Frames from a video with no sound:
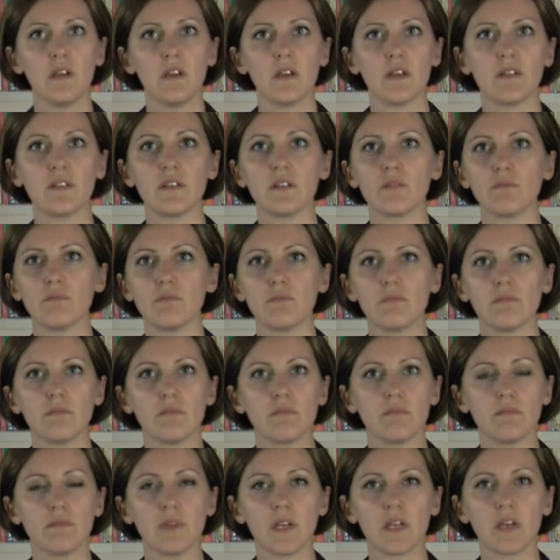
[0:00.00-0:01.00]
Is it
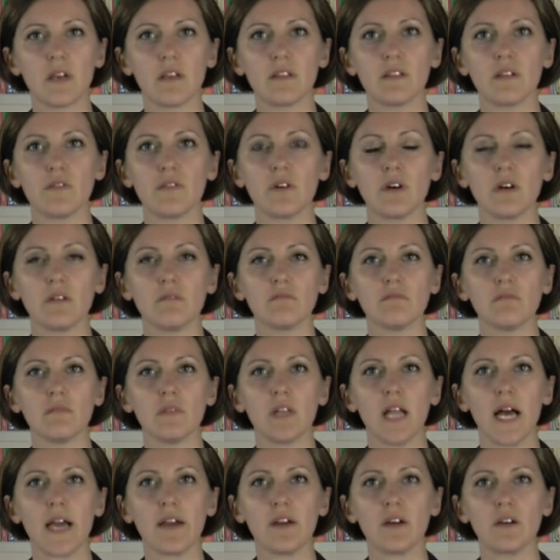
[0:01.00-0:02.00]
because of a
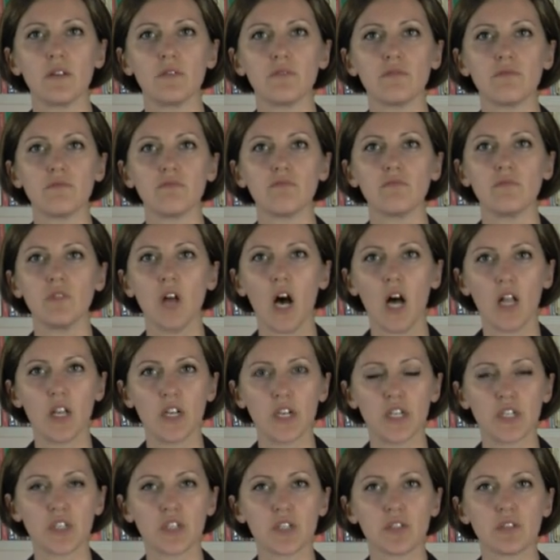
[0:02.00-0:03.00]
lack of
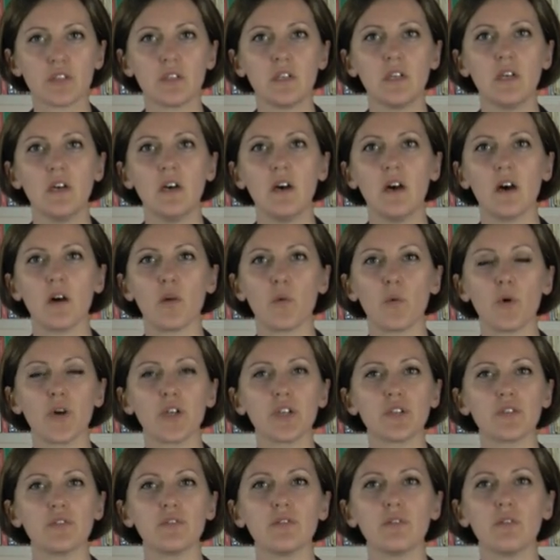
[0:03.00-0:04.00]
knowledge on what
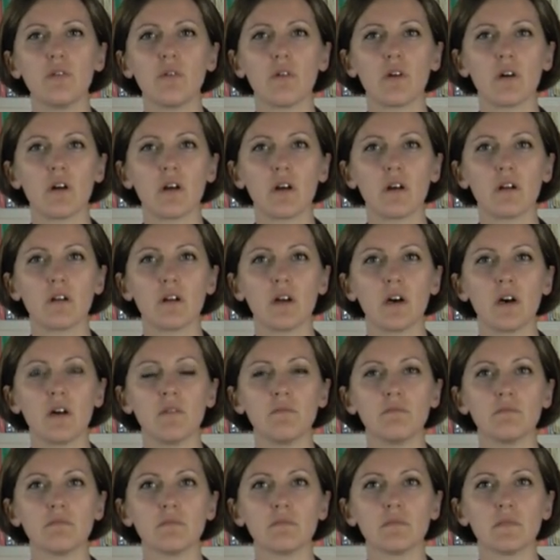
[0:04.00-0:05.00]
to do,
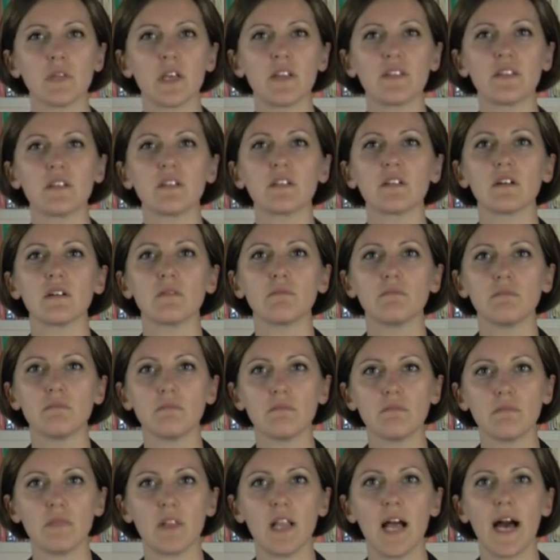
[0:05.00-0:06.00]
or is it a
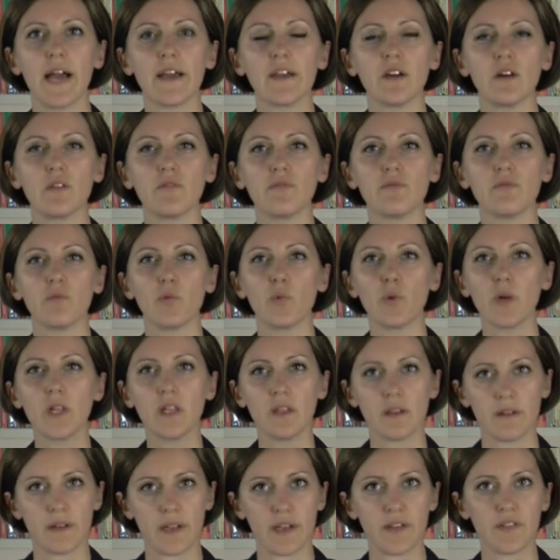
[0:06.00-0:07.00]
lack of
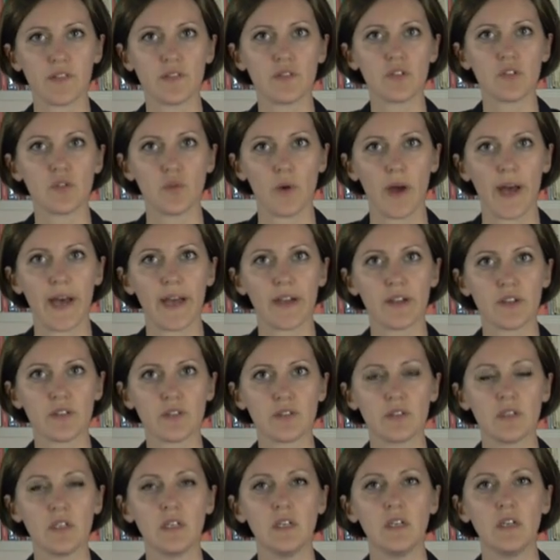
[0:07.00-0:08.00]
willingness to act
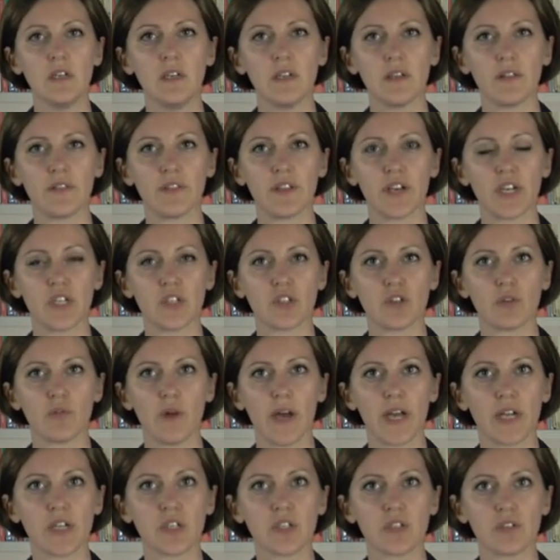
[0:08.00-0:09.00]
in that
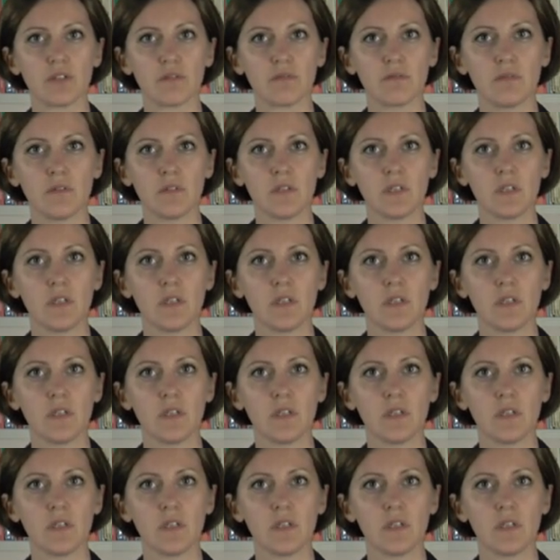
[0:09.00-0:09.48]
direction?